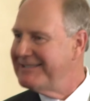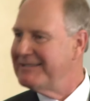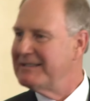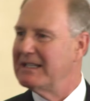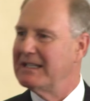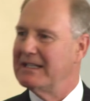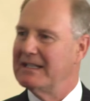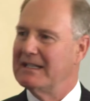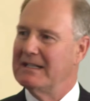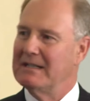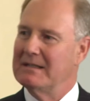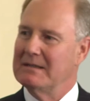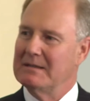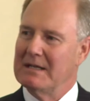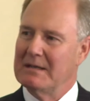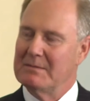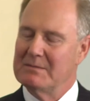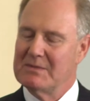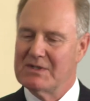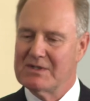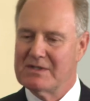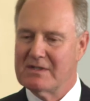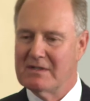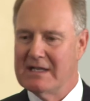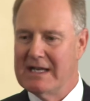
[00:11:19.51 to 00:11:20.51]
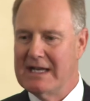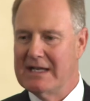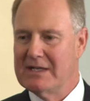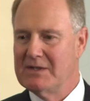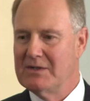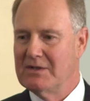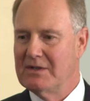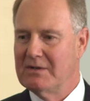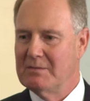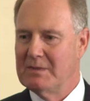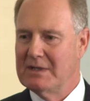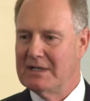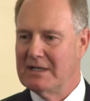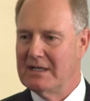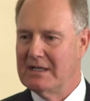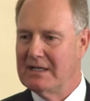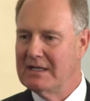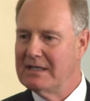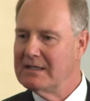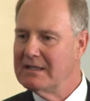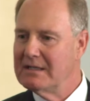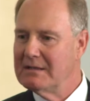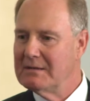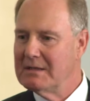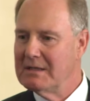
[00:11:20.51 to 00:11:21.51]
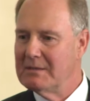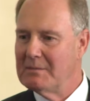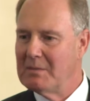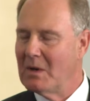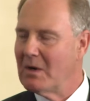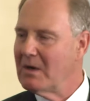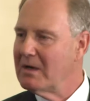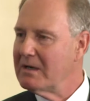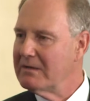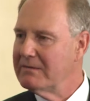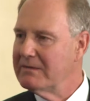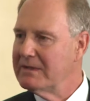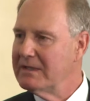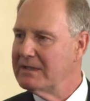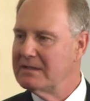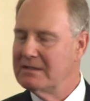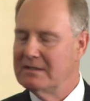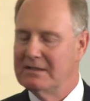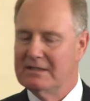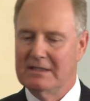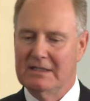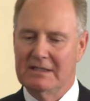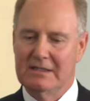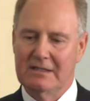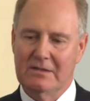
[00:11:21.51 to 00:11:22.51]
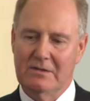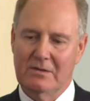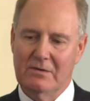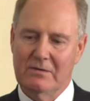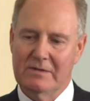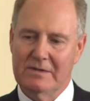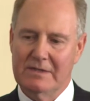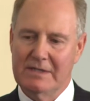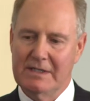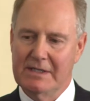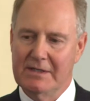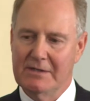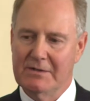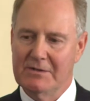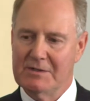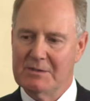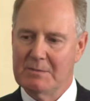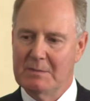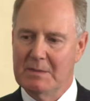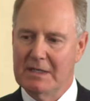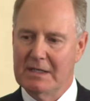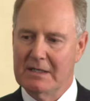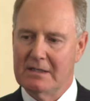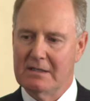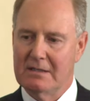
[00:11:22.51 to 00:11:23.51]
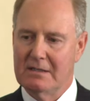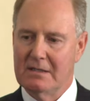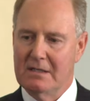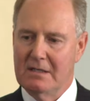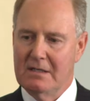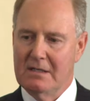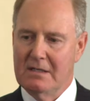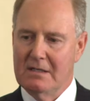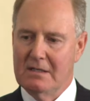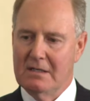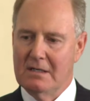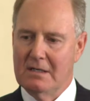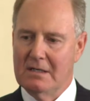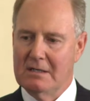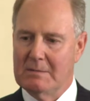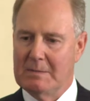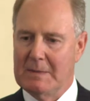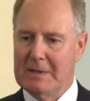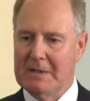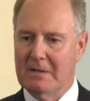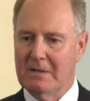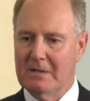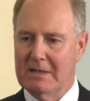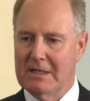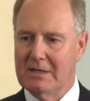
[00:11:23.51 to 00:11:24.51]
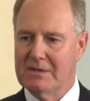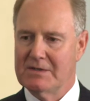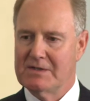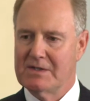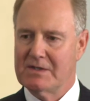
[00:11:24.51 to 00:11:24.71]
Uh, I'm just glad to have been a, uh, a part of it uh, over the years, but unparalleled